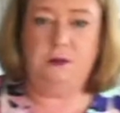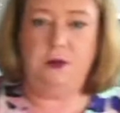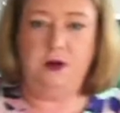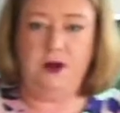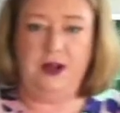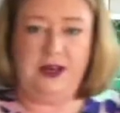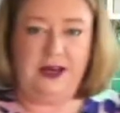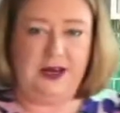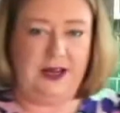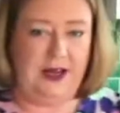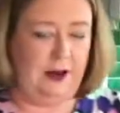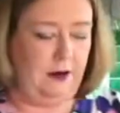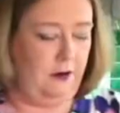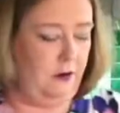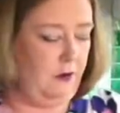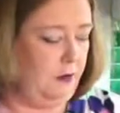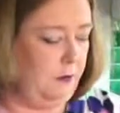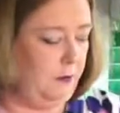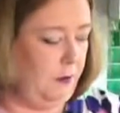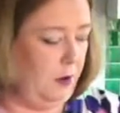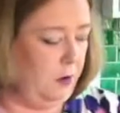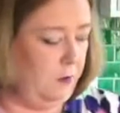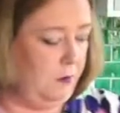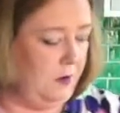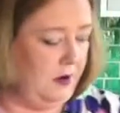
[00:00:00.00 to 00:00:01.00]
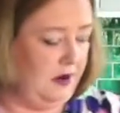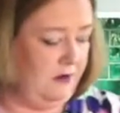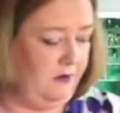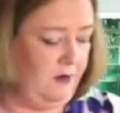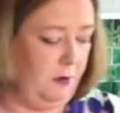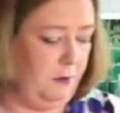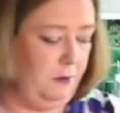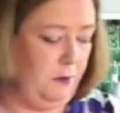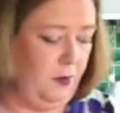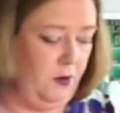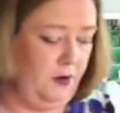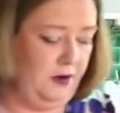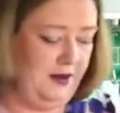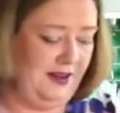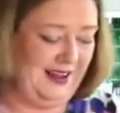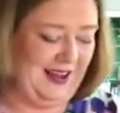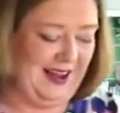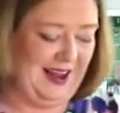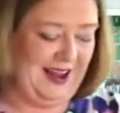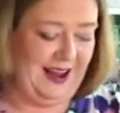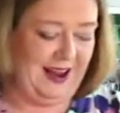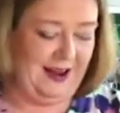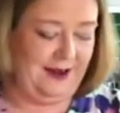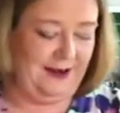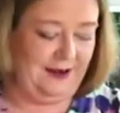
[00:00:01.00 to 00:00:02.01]
put in here at the moment. If I put it
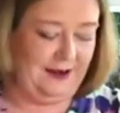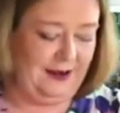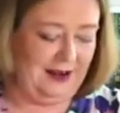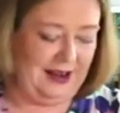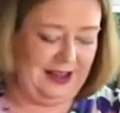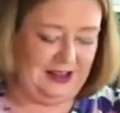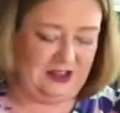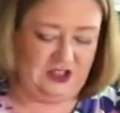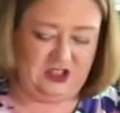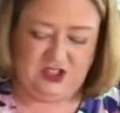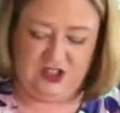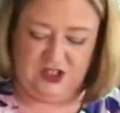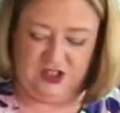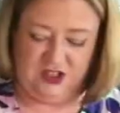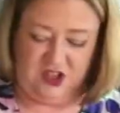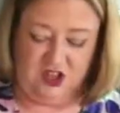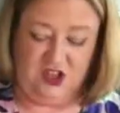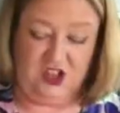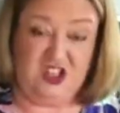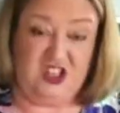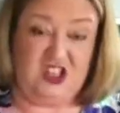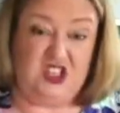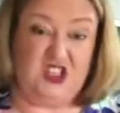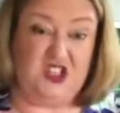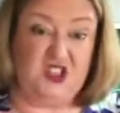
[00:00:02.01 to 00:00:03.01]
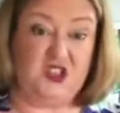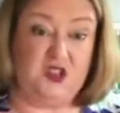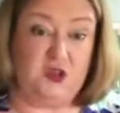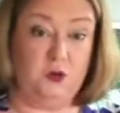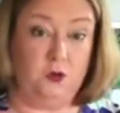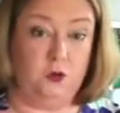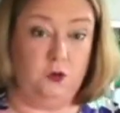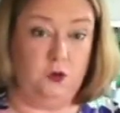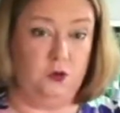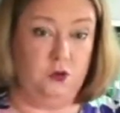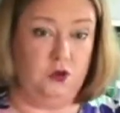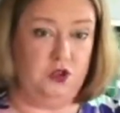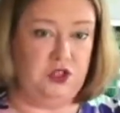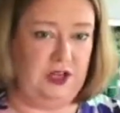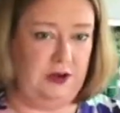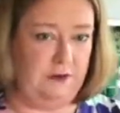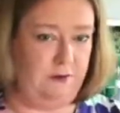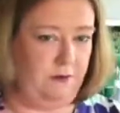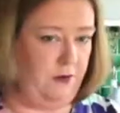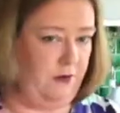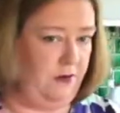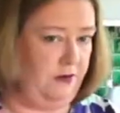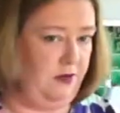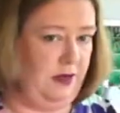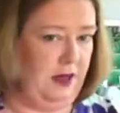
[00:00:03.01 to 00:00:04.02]
in, it's just going to scorch
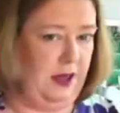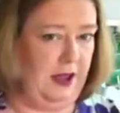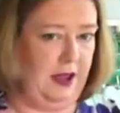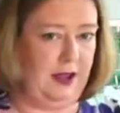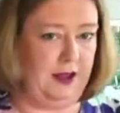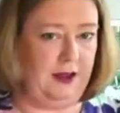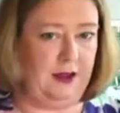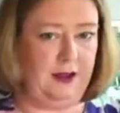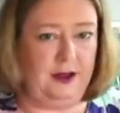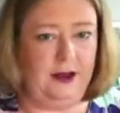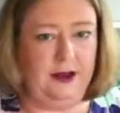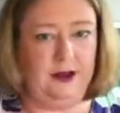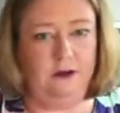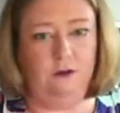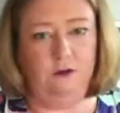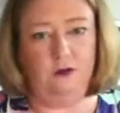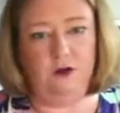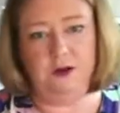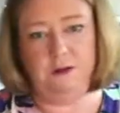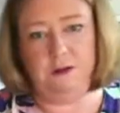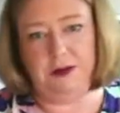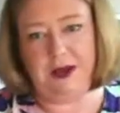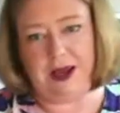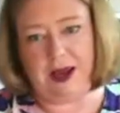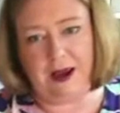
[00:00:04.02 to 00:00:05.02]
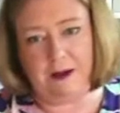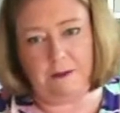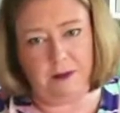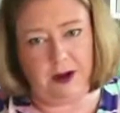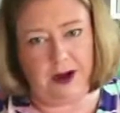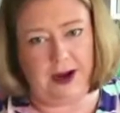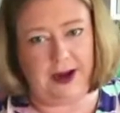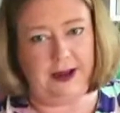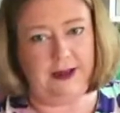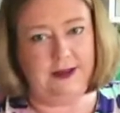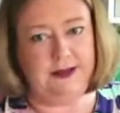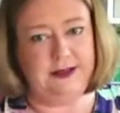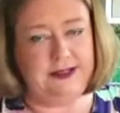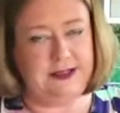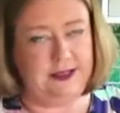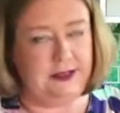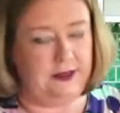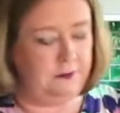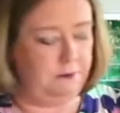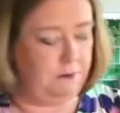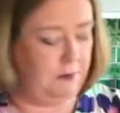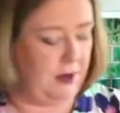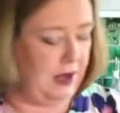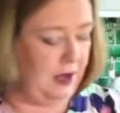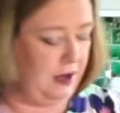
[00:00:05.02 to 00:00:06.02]
everything, and I want to be getting my hands in
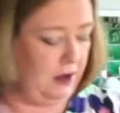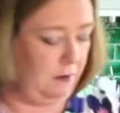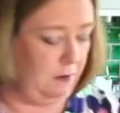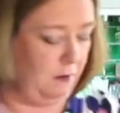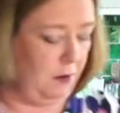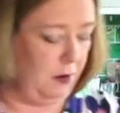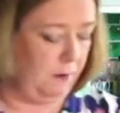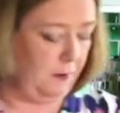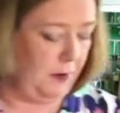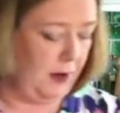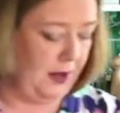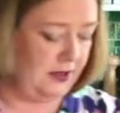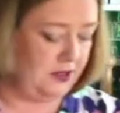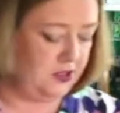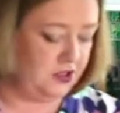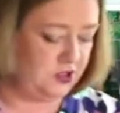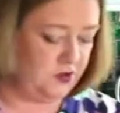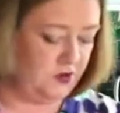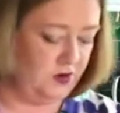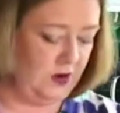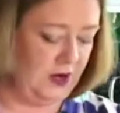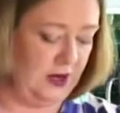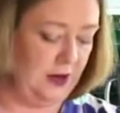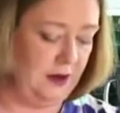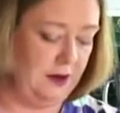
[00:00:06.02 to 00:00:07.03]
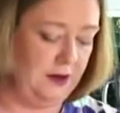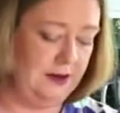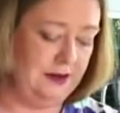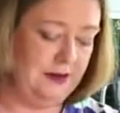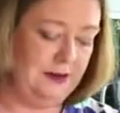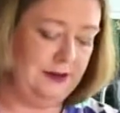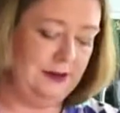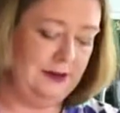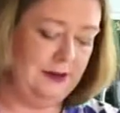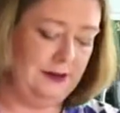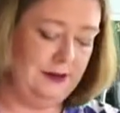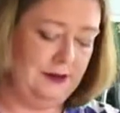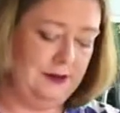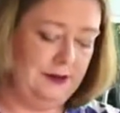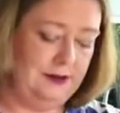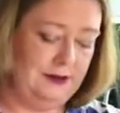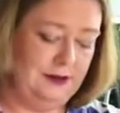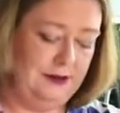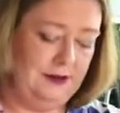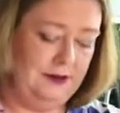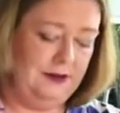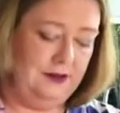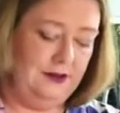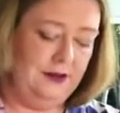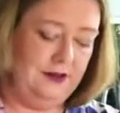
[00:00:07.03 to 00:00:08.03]
and making my pastry.
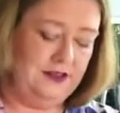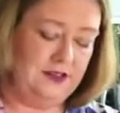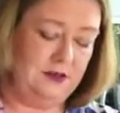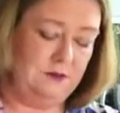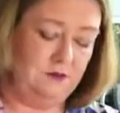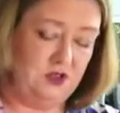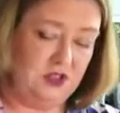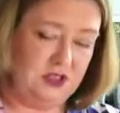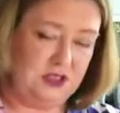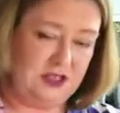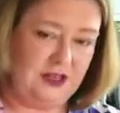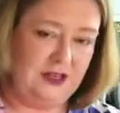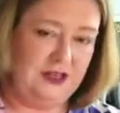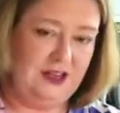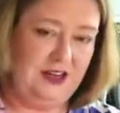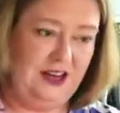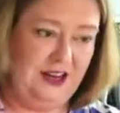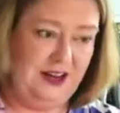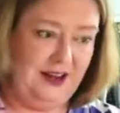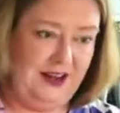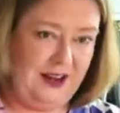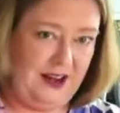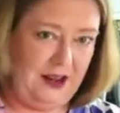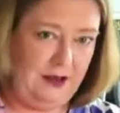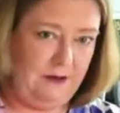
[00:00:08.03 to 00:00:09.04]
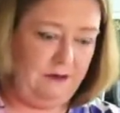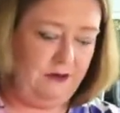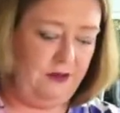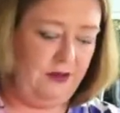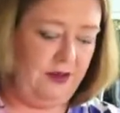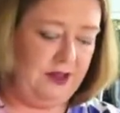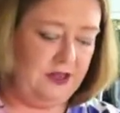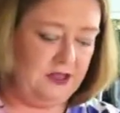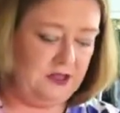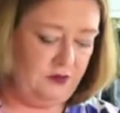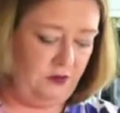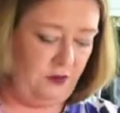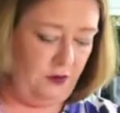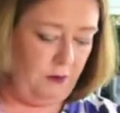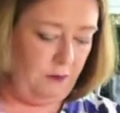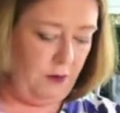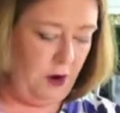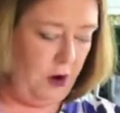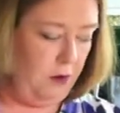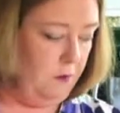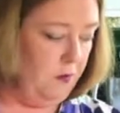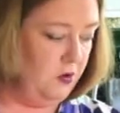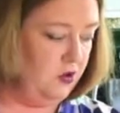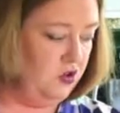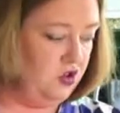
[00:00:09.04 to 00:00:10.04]
So I'm just going to leave this for a
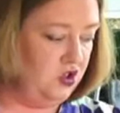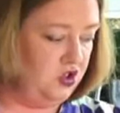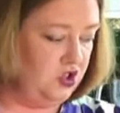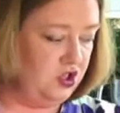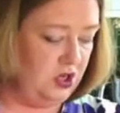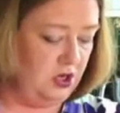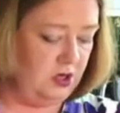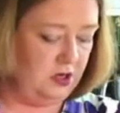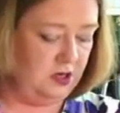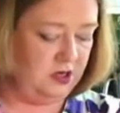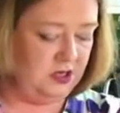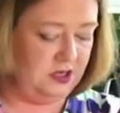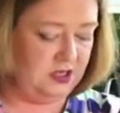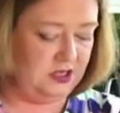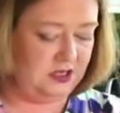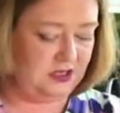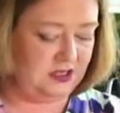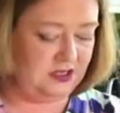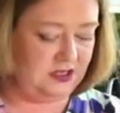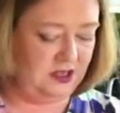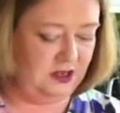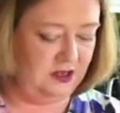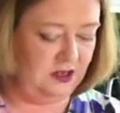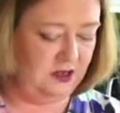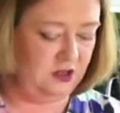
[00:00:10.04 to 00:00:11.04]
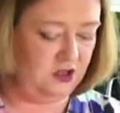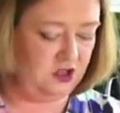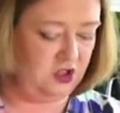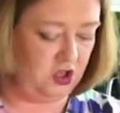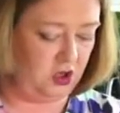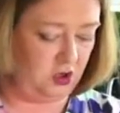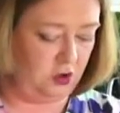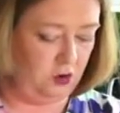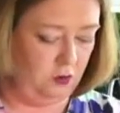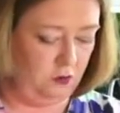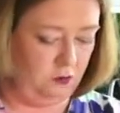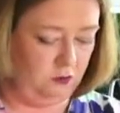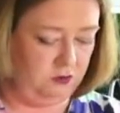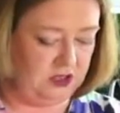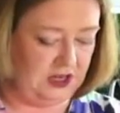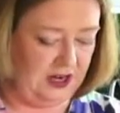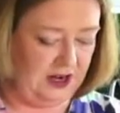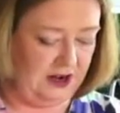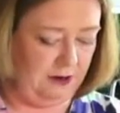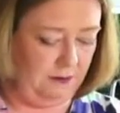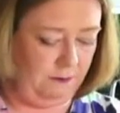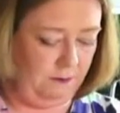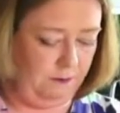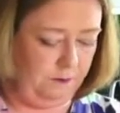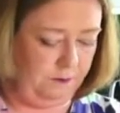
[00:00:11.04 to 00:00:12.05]
moment just to cool
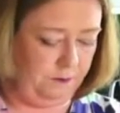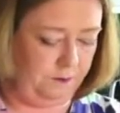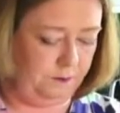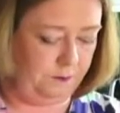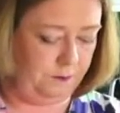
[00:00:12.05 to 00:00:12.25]
down